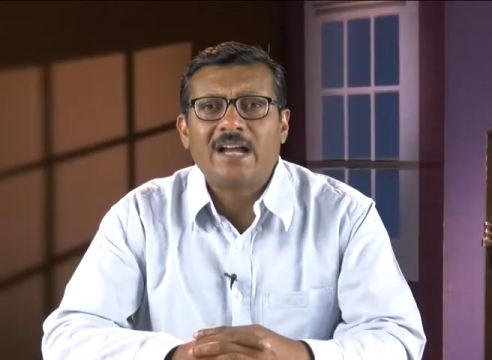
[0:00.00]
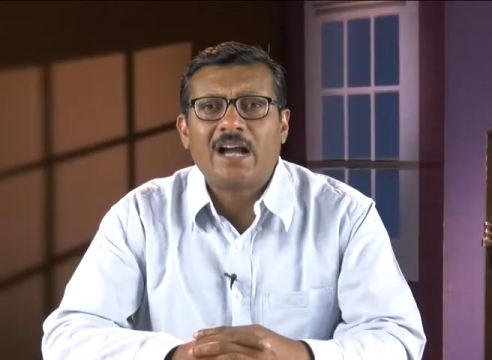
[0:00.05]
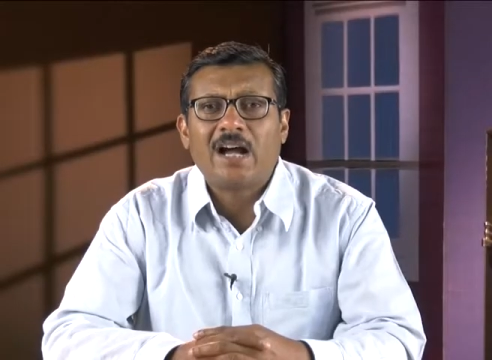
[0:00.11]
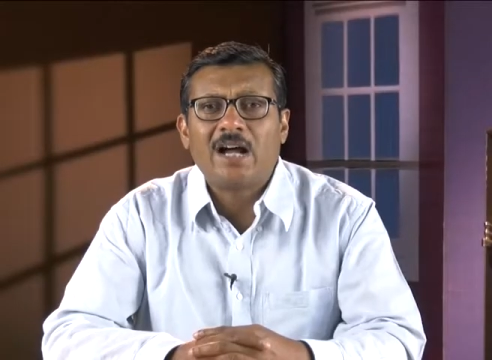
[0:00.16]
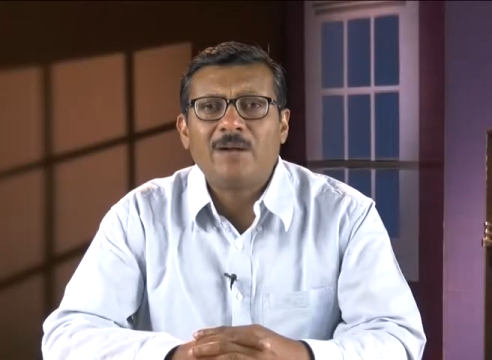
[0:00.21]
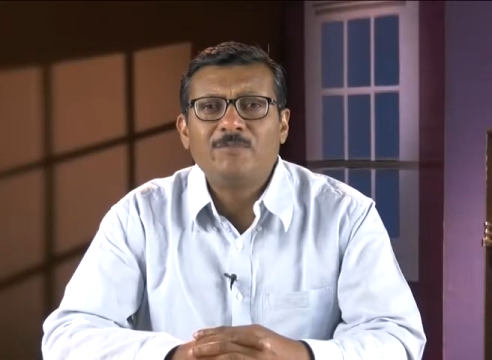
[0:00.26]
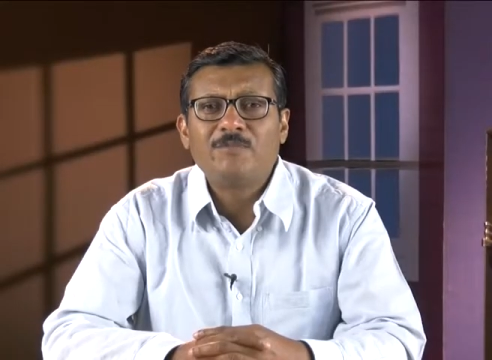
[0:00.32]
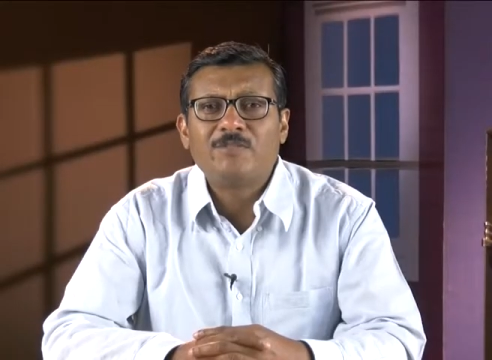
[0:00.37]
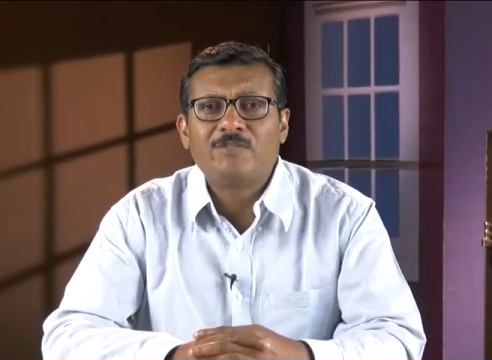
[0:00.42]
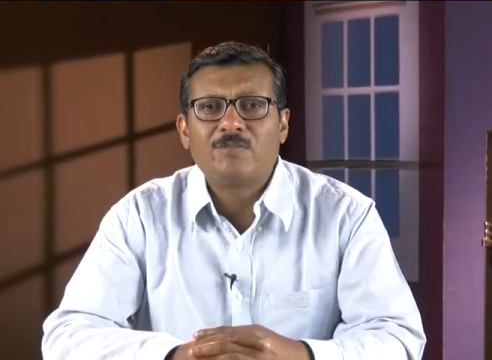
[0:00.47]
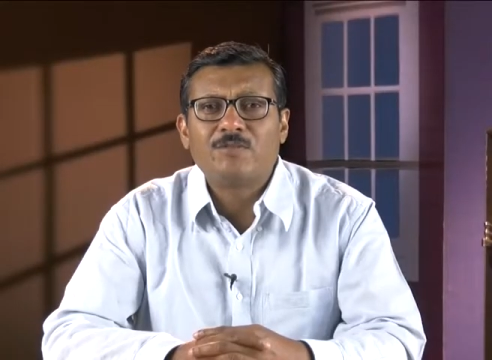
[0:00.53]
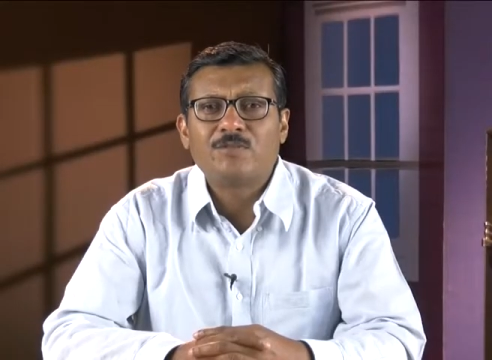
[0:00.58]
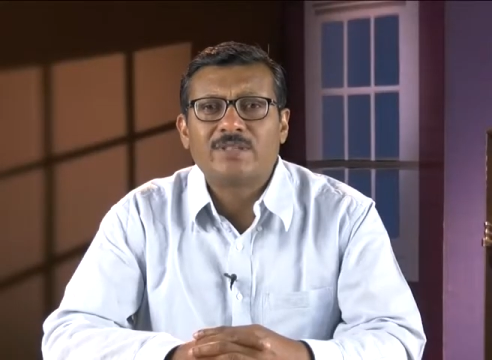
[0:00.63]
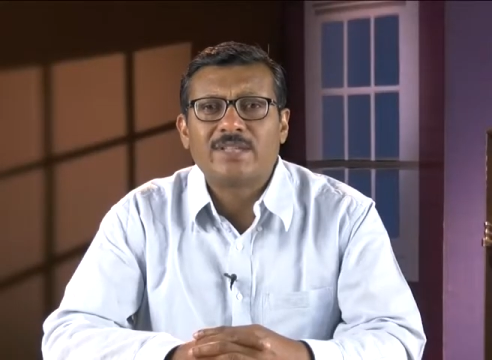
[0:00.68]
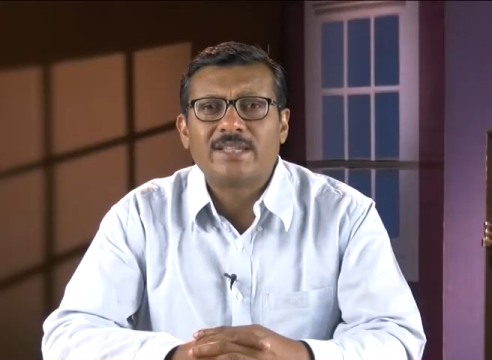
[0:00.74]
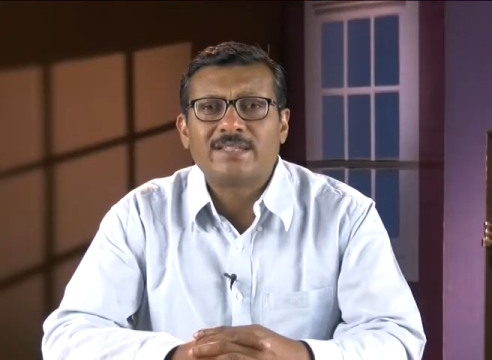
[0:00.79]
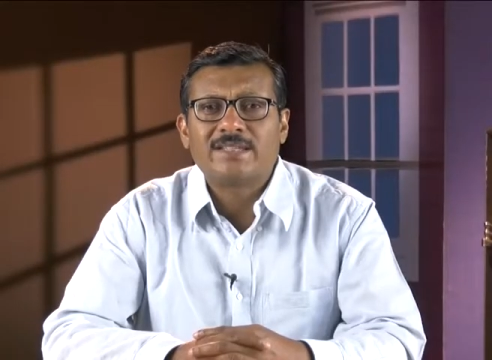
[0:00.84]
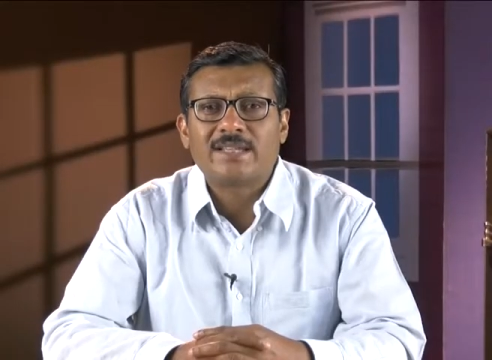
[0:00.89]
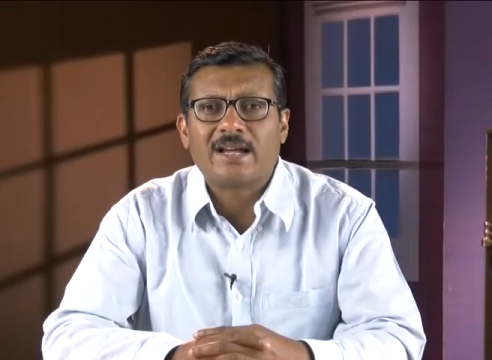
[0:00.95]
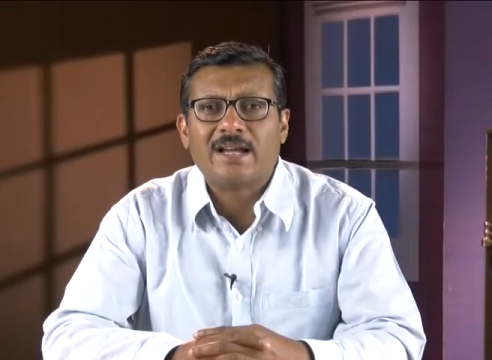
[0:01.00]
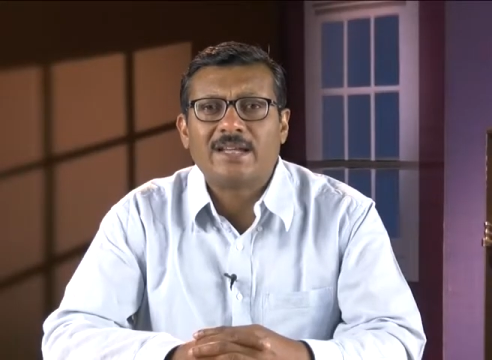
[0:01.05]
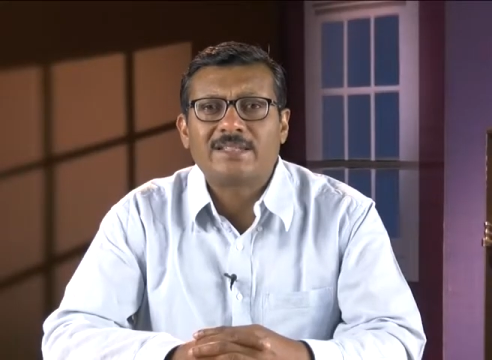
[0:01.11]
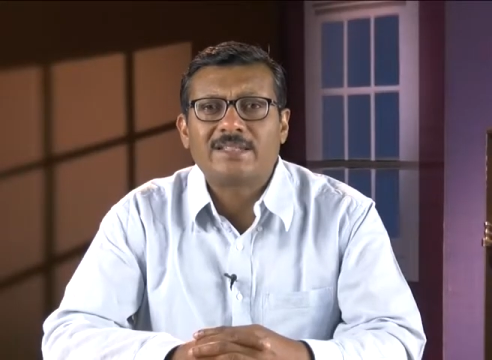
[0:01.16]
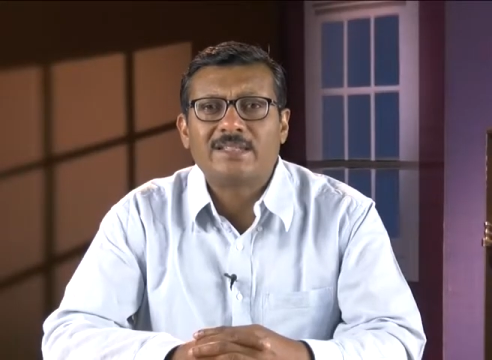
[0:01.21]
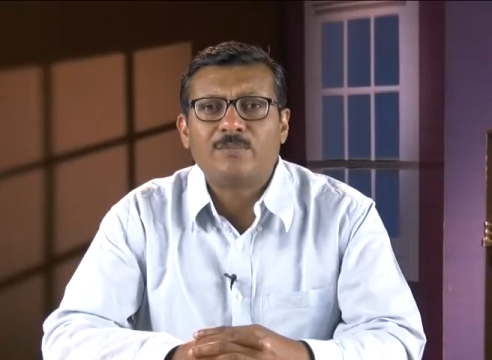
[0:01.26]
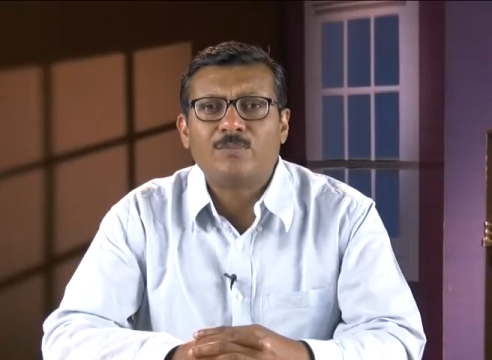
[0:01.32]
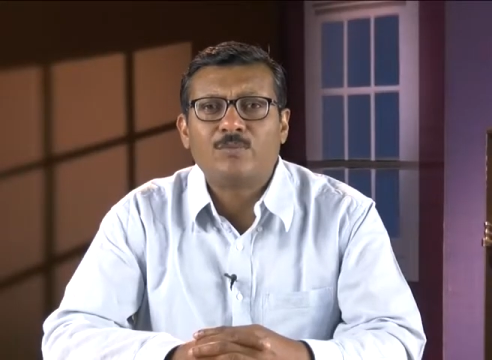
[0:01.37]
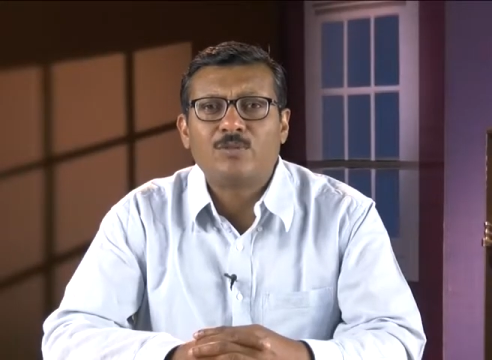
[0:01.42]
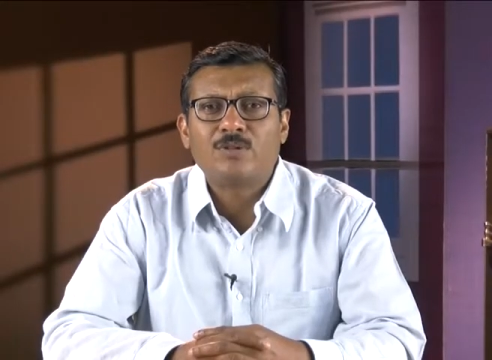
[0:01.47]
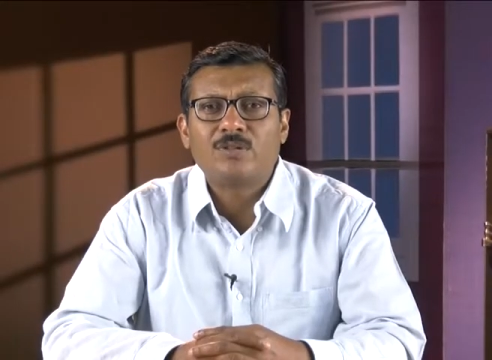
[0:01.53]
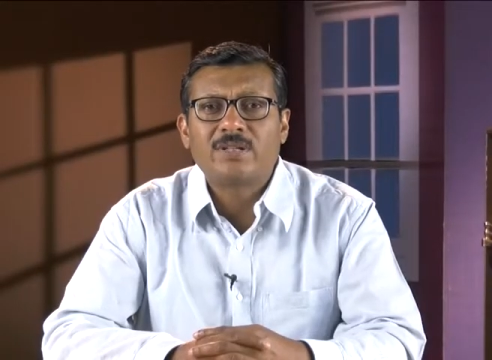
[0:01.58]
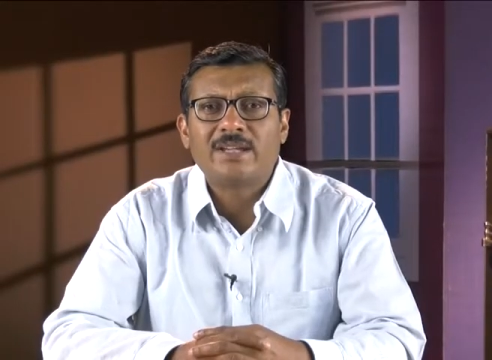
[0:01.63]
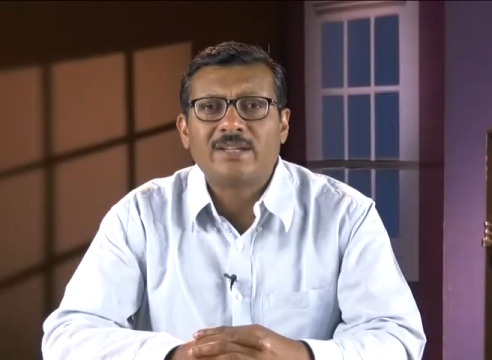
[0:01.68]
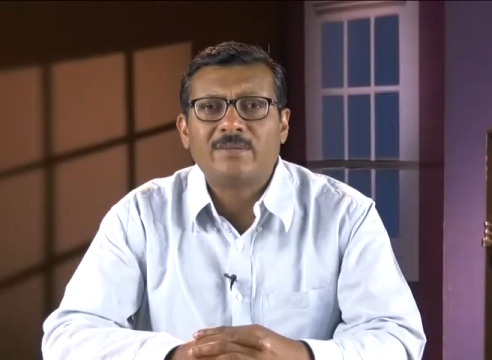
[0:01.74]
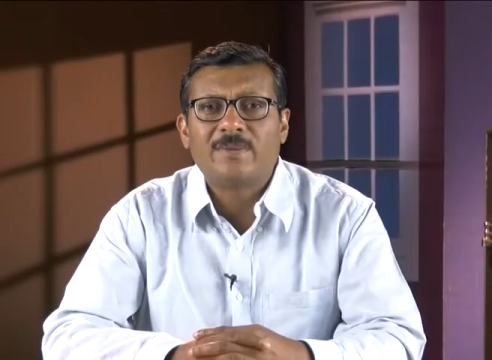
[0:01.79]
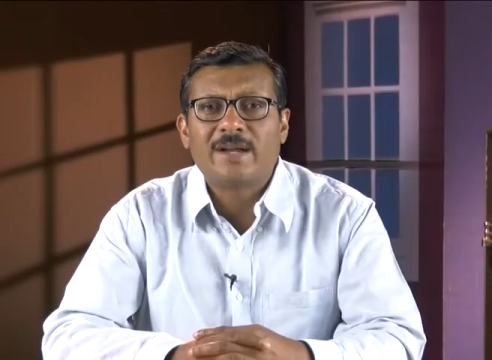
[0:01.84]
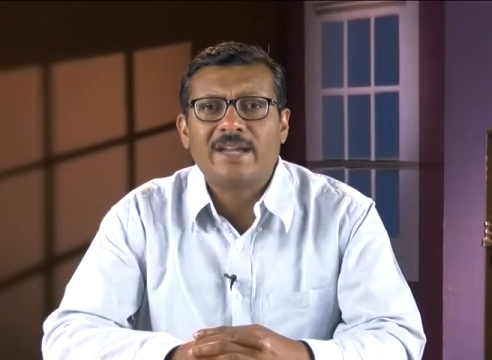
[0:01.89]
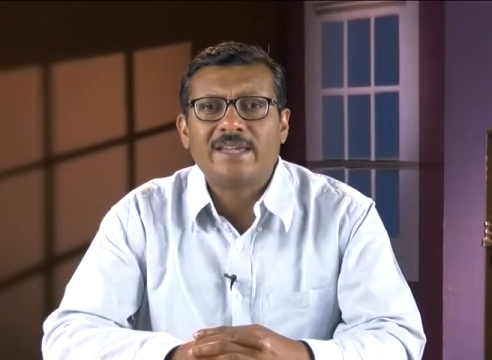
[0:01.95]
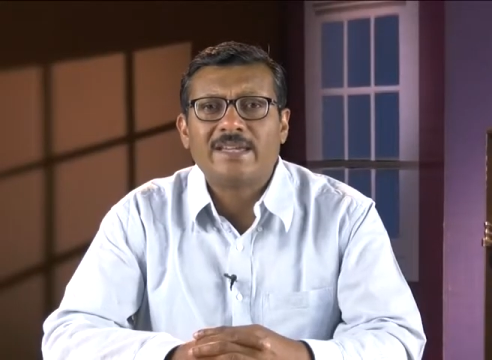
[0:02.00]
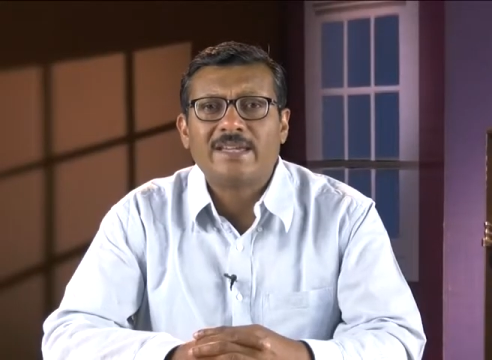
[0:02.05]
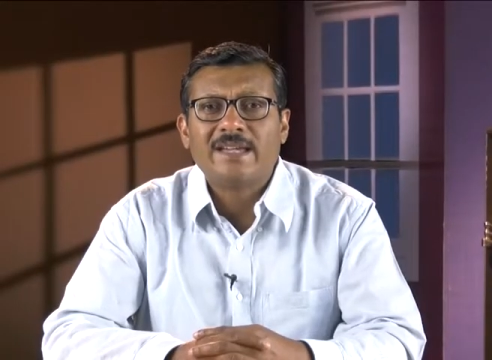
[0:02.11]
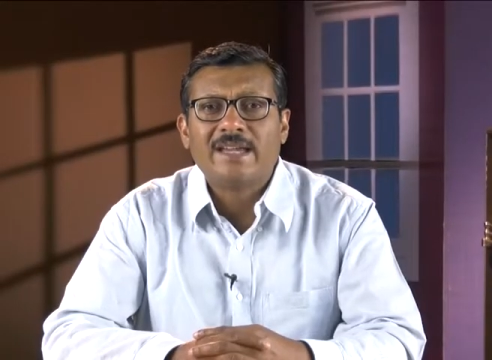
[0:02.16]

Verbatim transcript: Armed Forces are supported by